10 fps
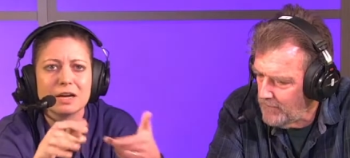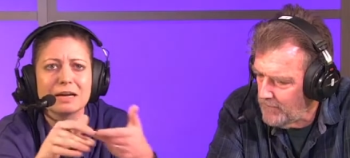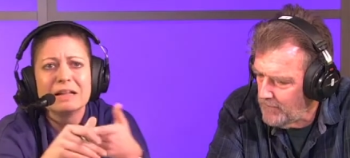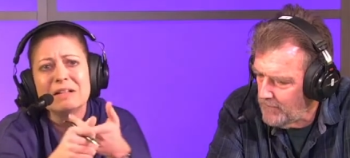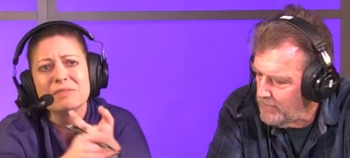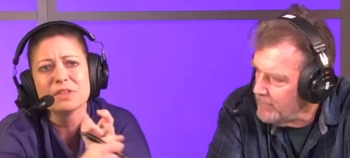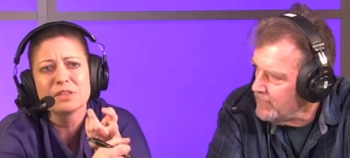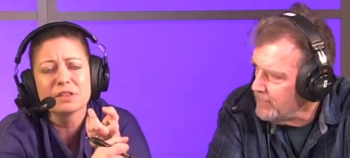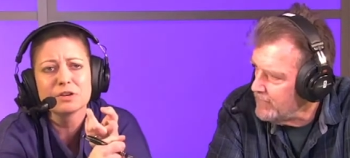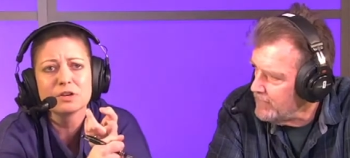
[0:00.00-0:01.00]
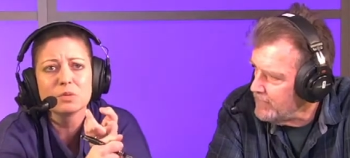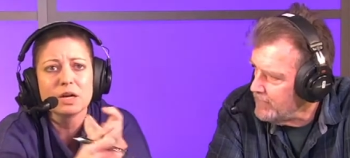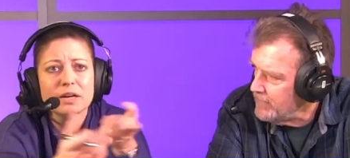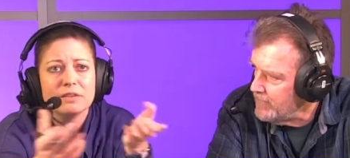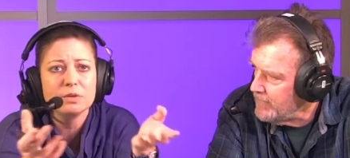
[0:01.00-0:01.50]
Speaker 1: the dog. And then the third
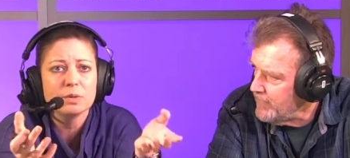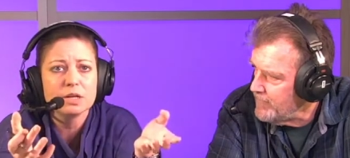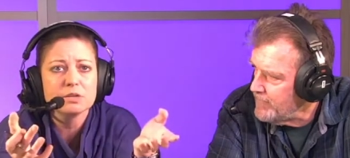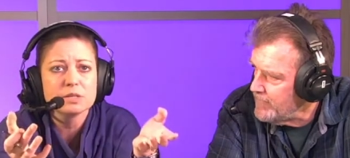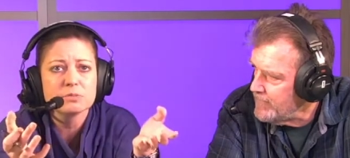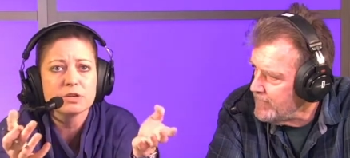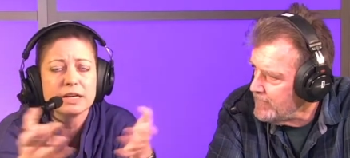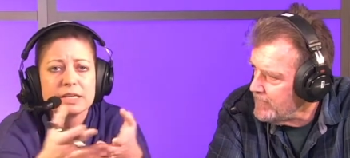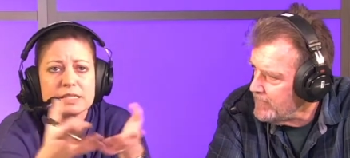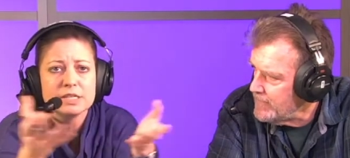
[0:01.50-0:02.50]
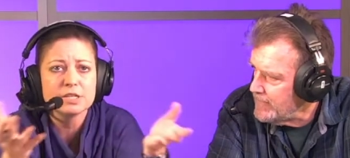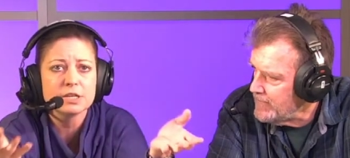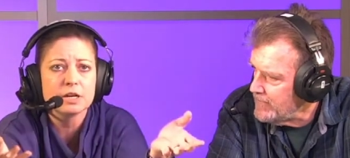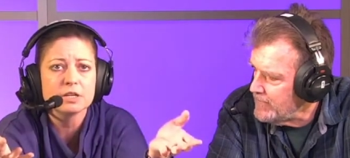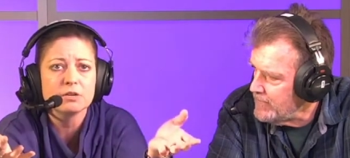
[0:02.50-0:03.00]
one, if you want to do some training, is teaching the
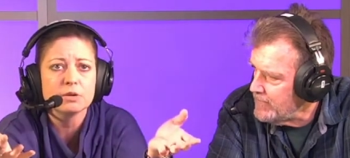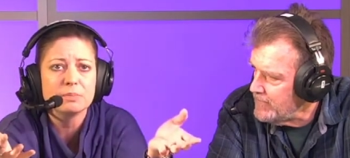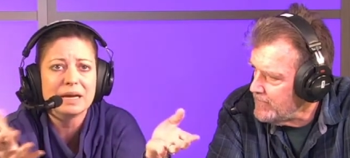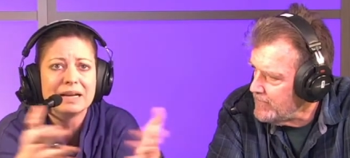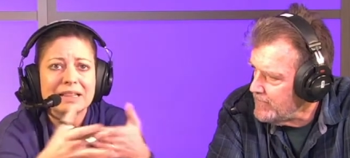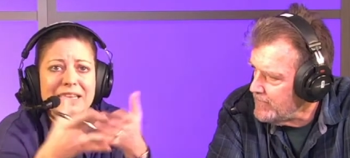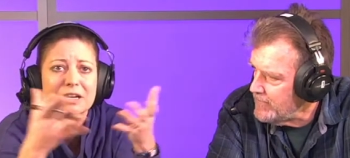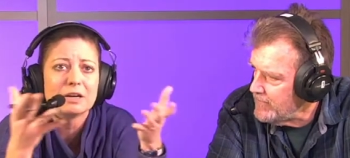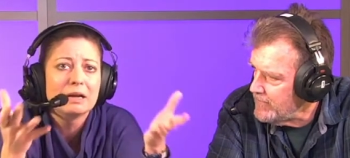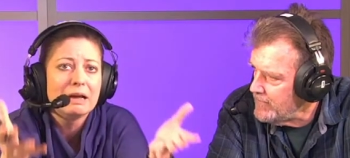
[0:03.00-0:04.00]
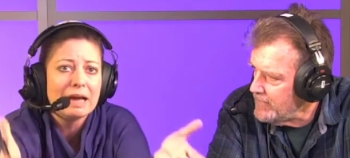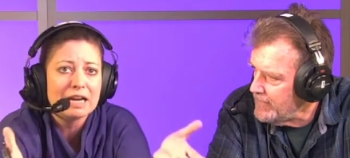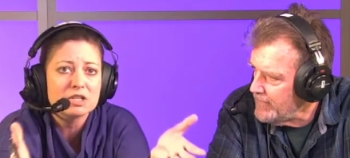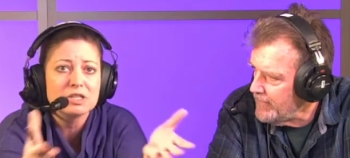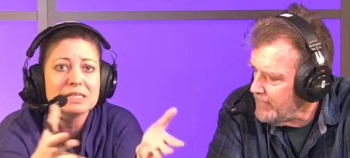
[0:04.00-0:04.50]
dog to go to bed. They're
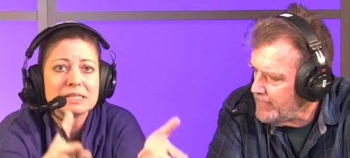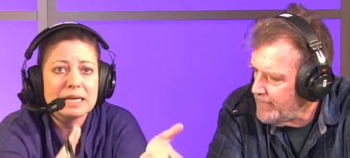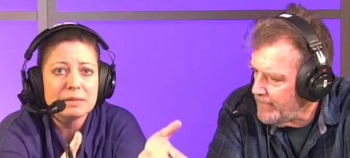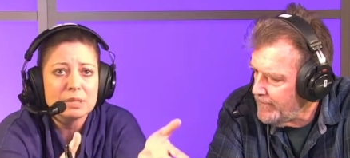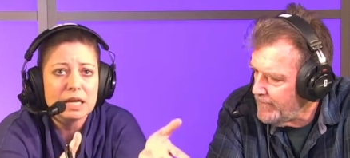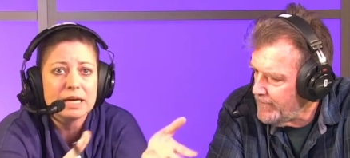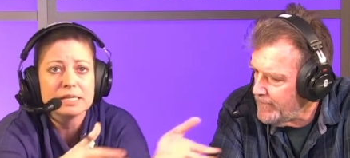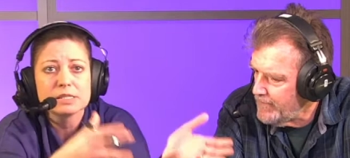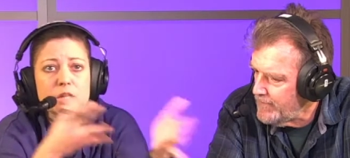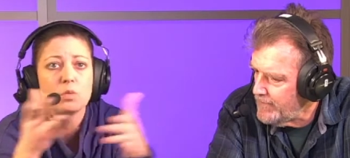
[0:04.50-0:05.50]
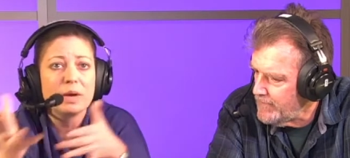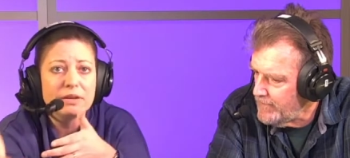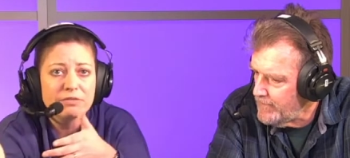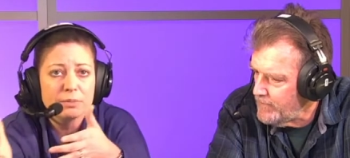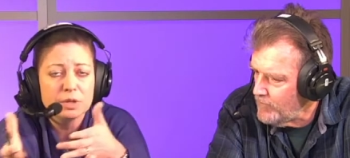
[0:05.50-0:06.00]
actually stabilized
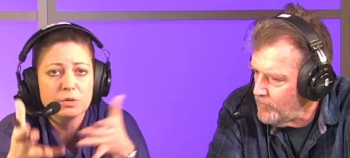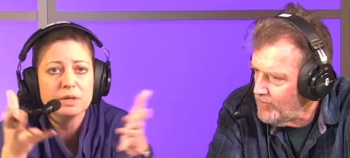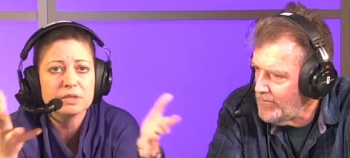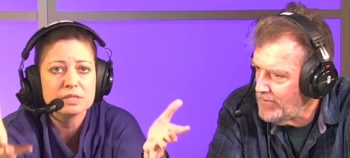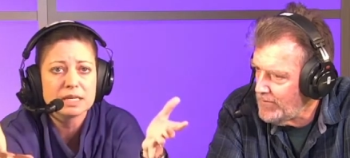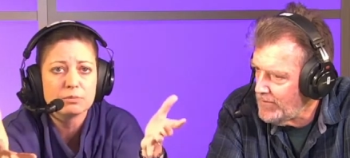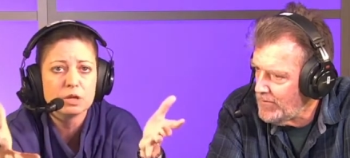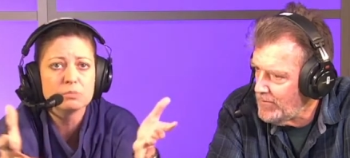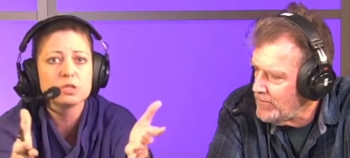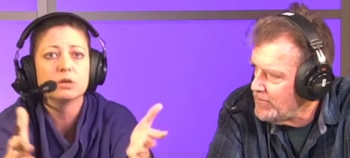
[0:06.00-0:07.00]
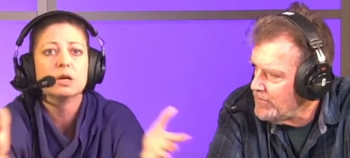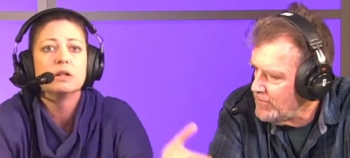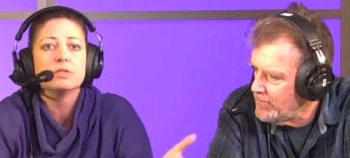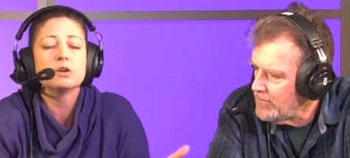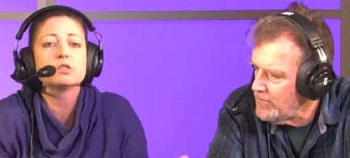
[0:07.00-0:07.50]
away from you in the same room. So so
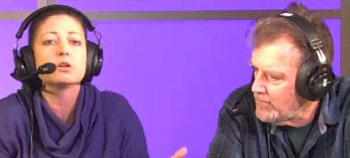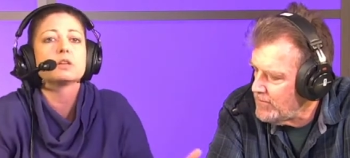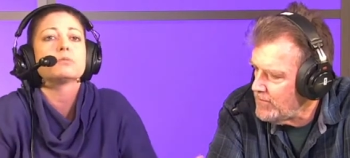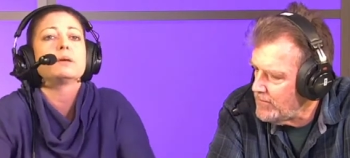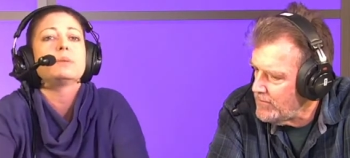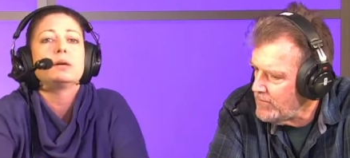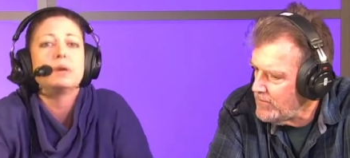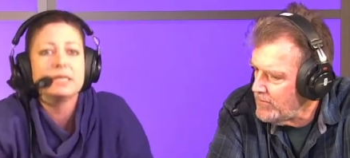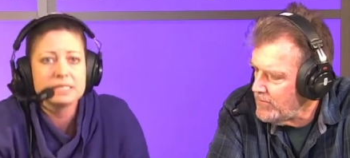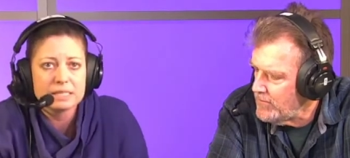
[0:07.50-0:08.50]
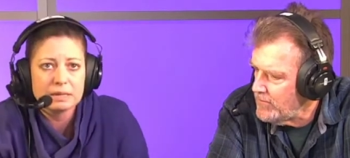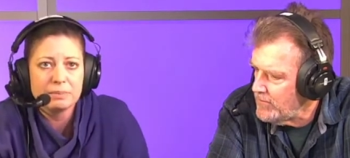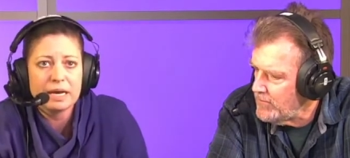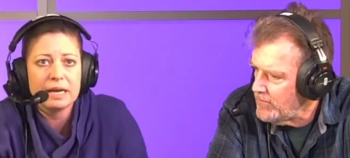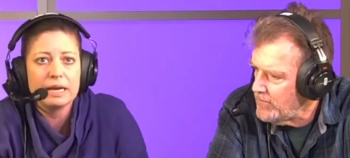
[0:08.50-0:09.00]
those are our three big ways to
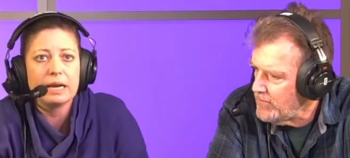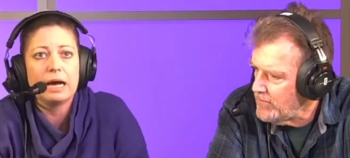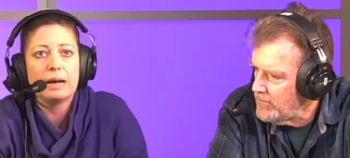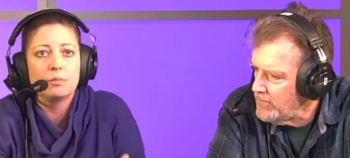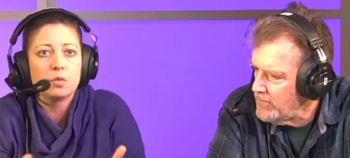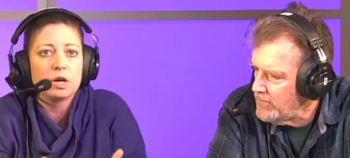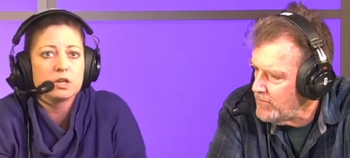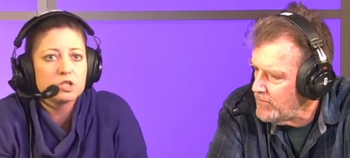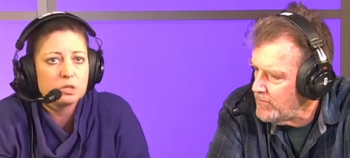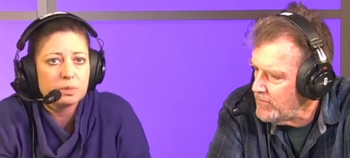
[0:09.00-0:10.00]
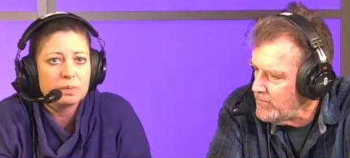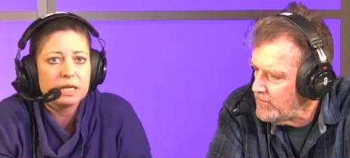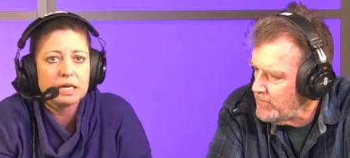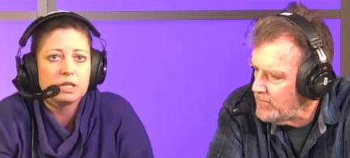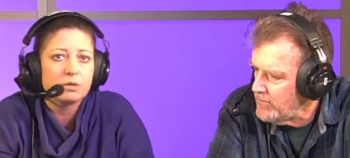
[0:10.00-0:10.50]
combat it. Um, we're not super big